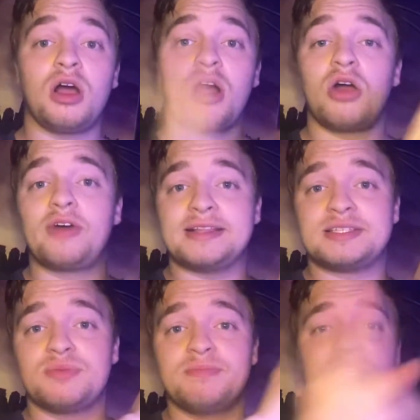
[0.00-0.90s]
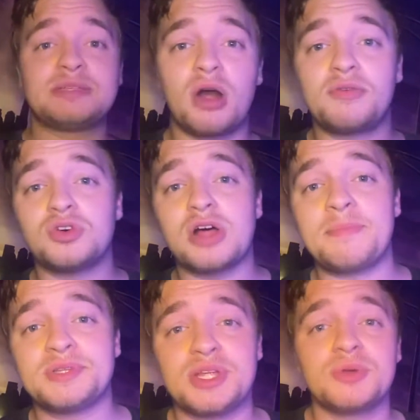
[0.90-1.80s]
All right, so Miss Marvel
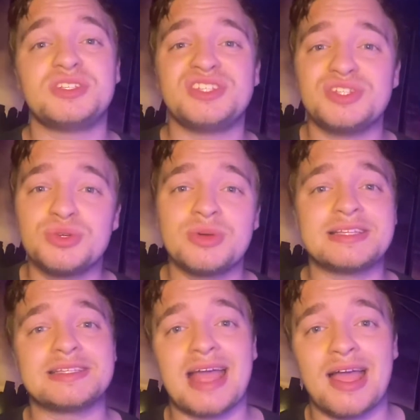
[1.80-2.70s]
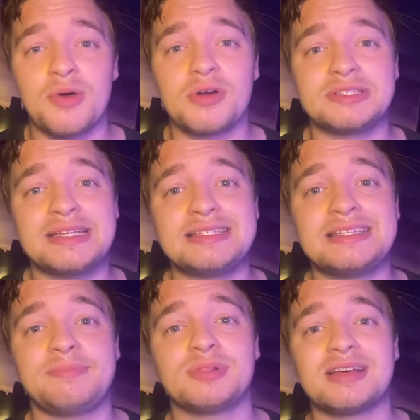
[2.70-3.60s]
episode 2 is out on
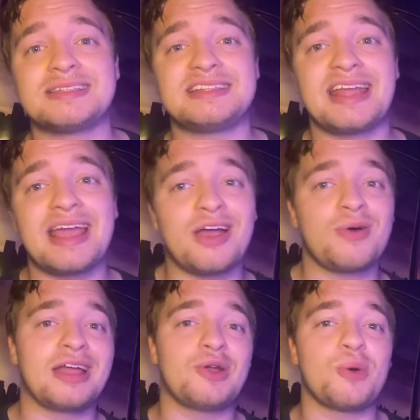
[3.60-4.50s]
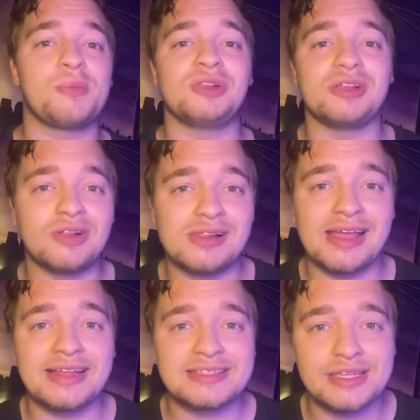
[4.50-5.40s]
Disney Plus now. I know I'm a little
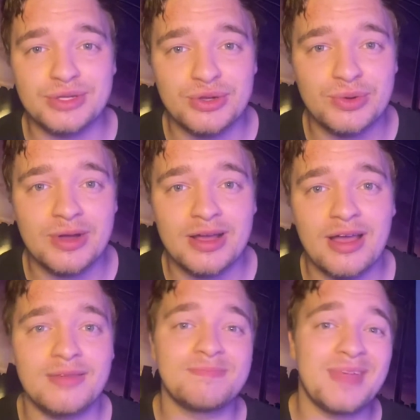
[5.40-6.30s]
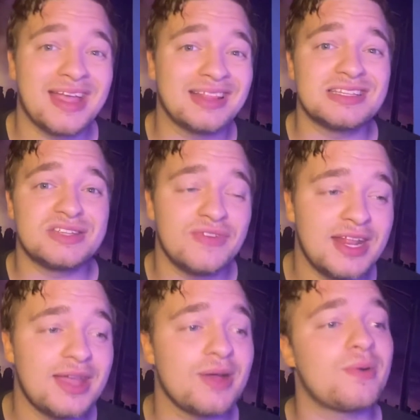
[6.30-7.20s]
late to making this
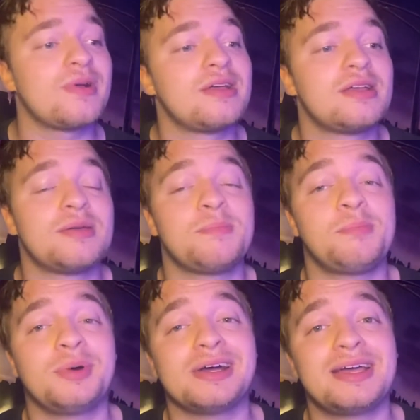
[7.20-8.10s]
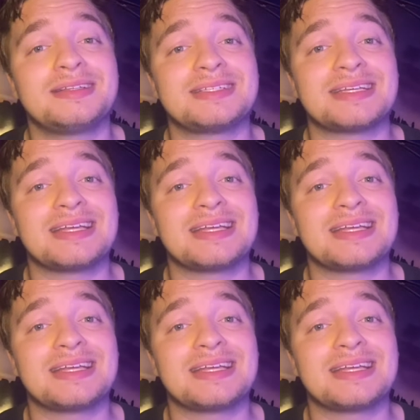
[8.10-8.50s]
video, but